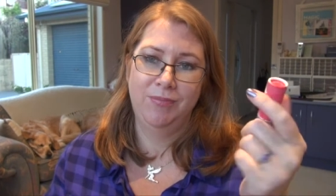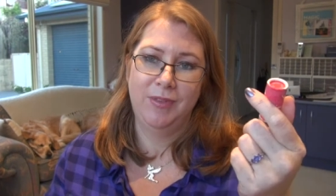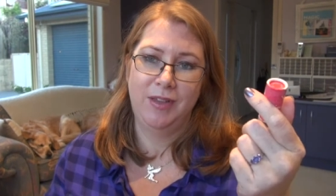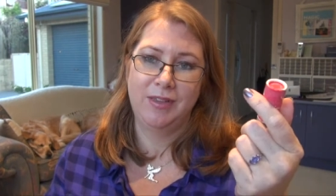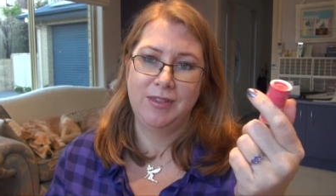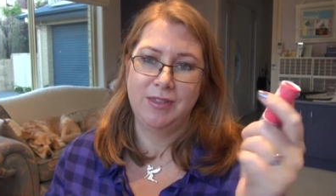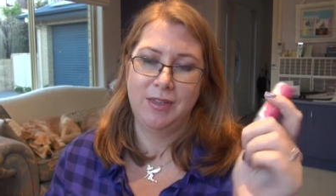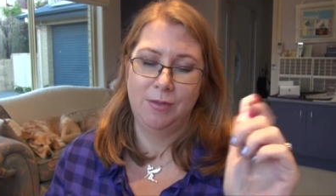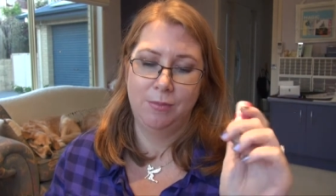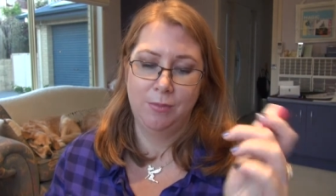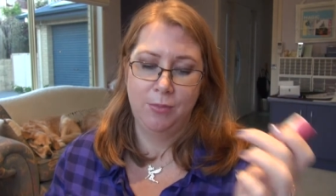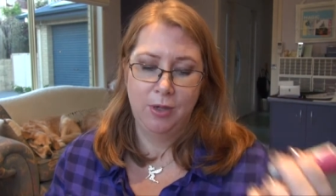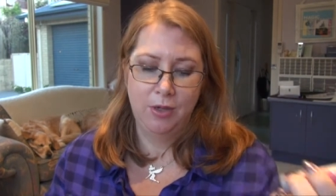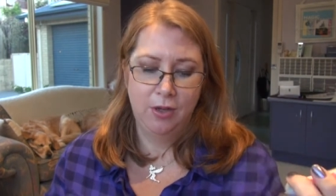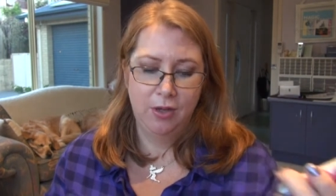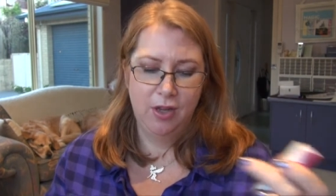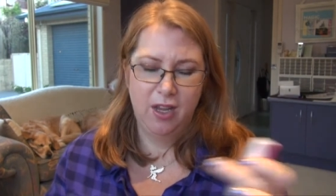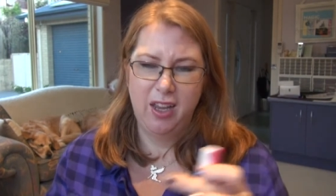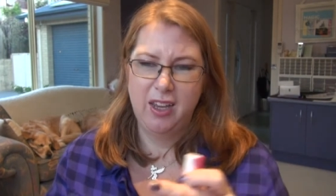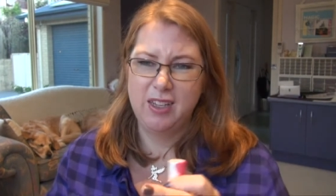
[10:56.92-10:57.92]
that's um,
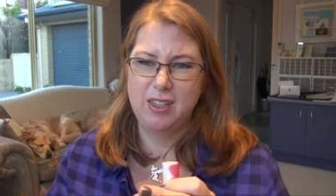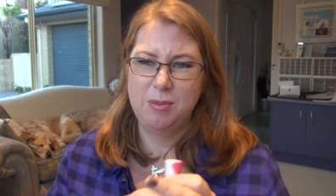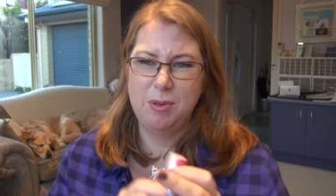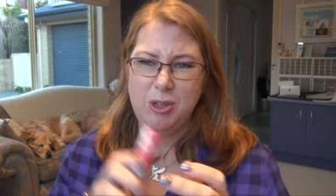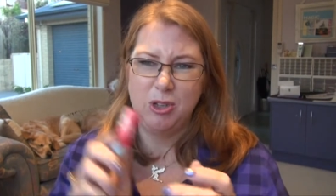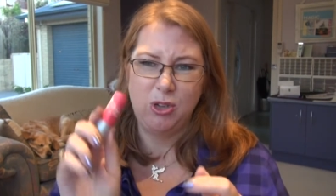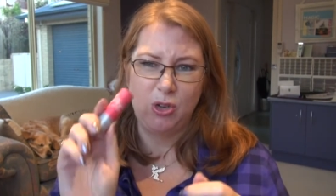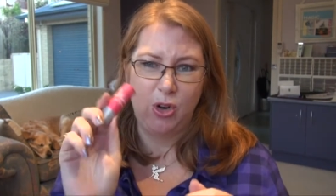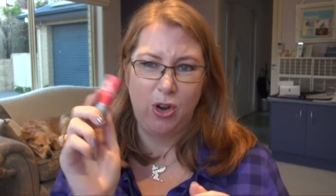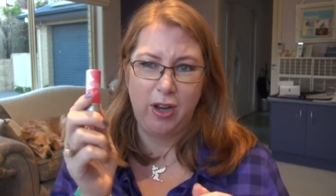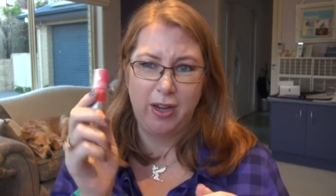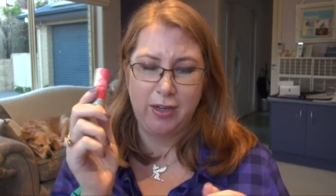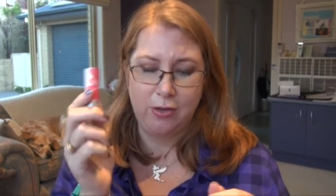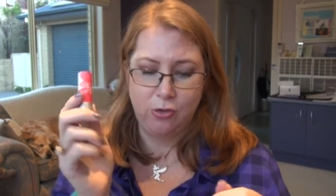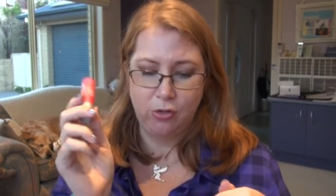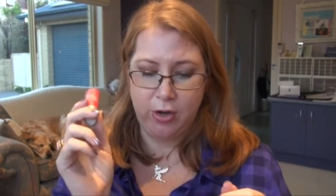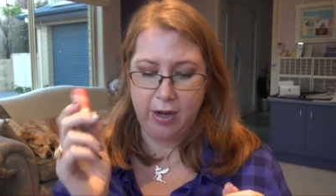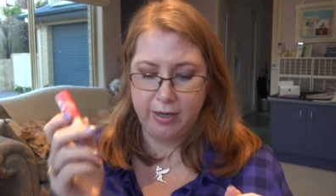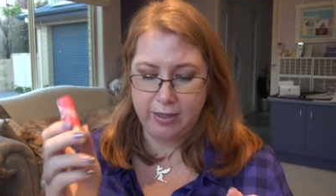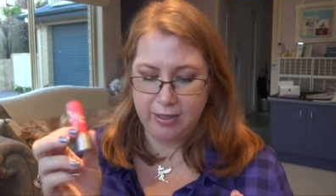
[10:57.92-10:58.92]
and it's a bit dry and
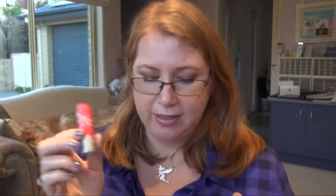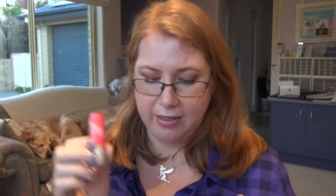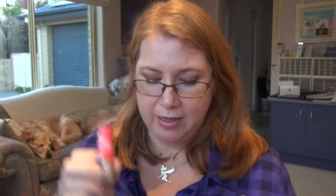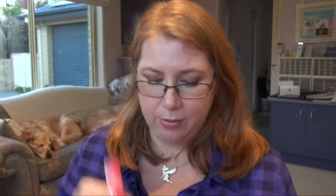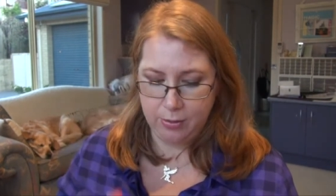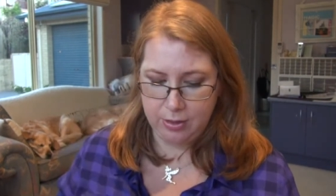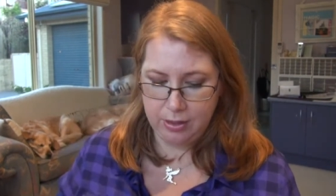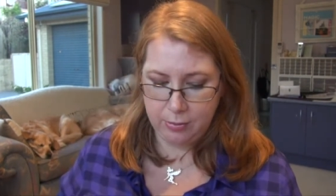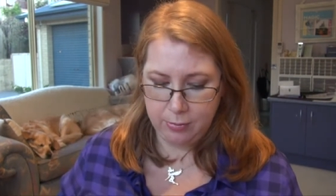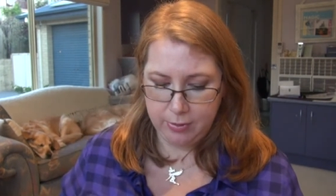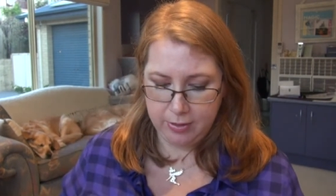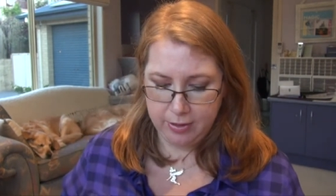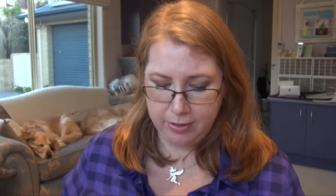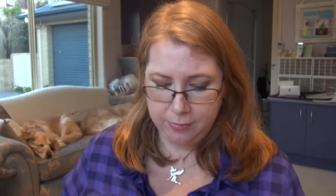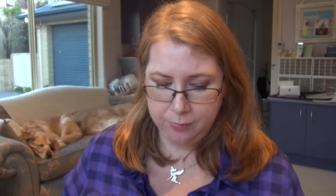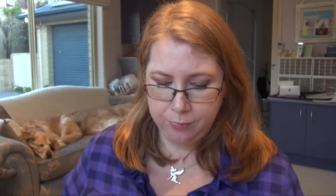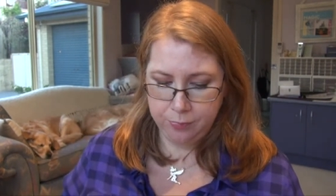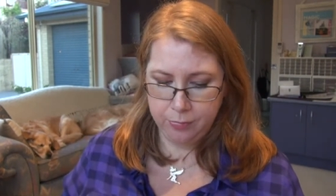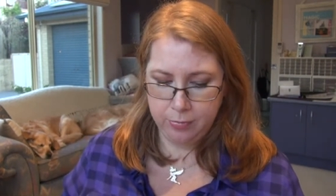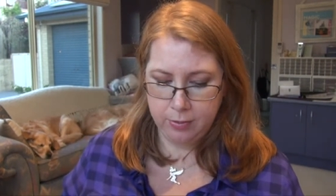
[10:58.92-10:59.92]
draggy now
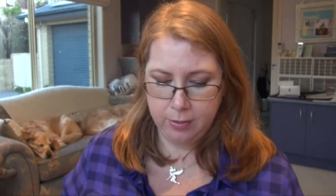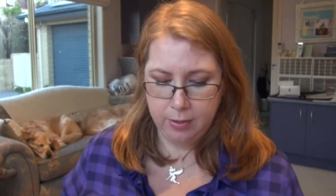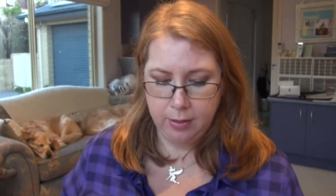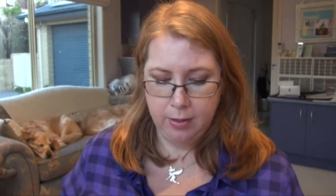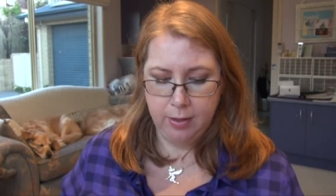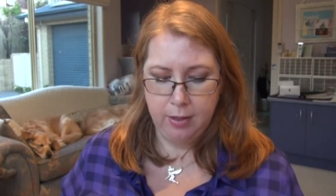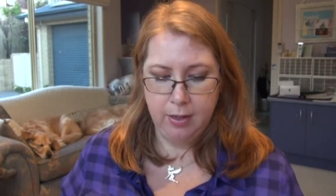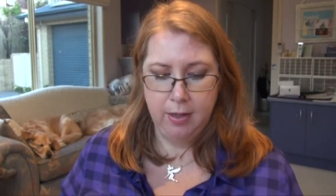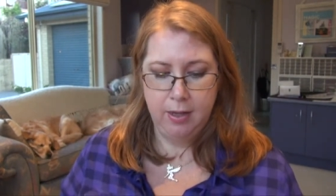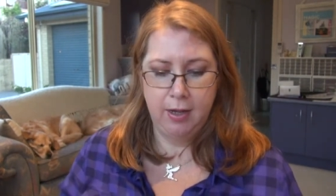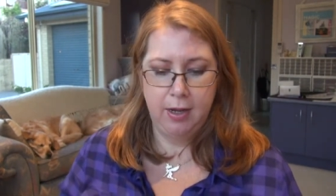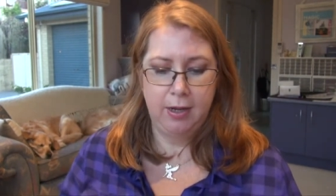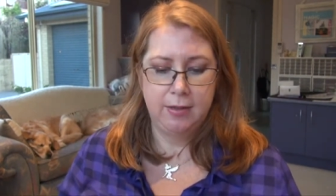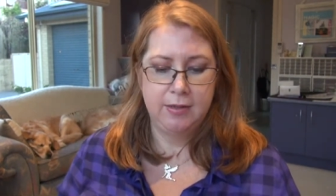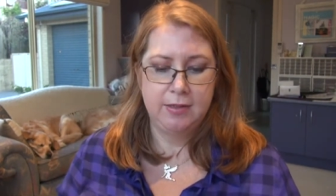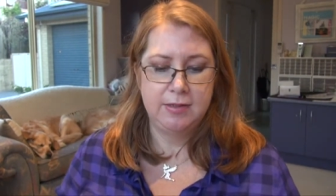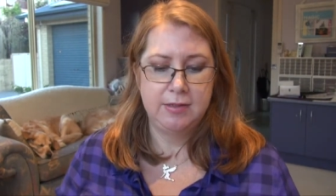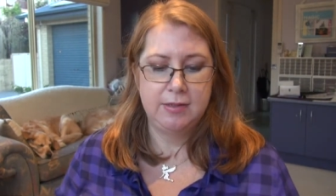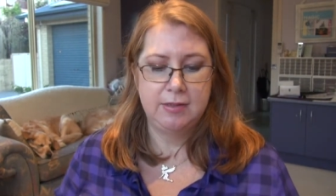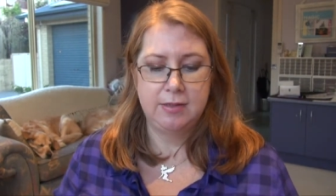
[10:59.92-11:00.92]
anyway and
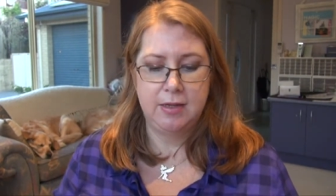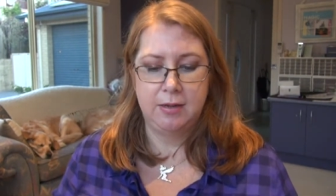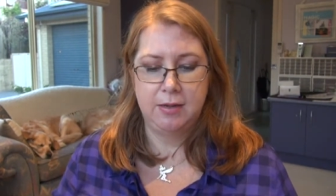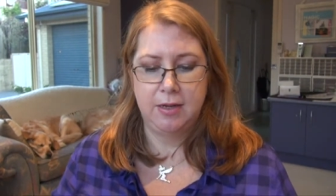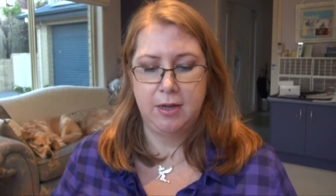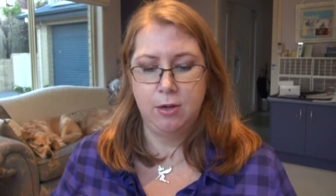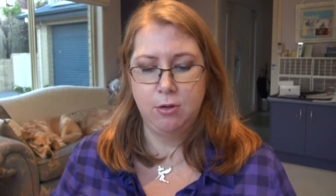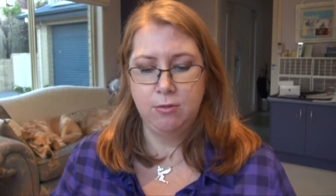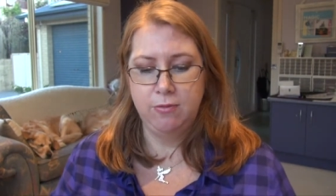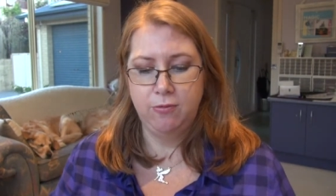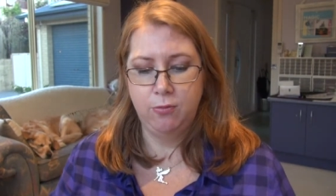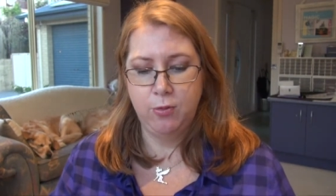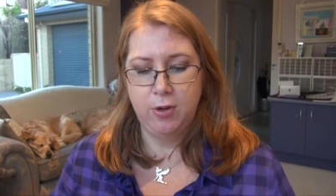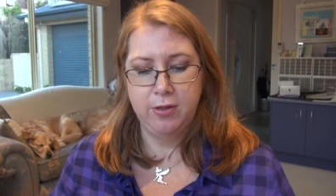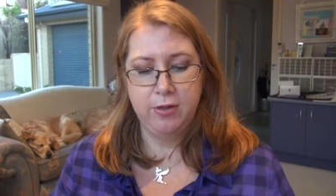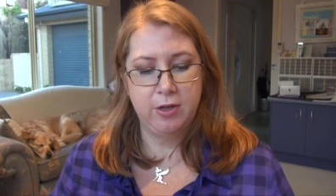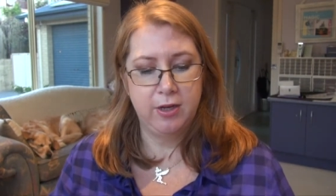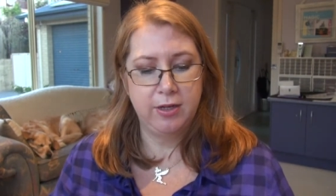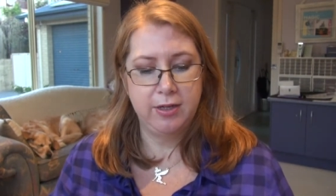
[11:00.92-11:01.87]
this is an e.l.f. one that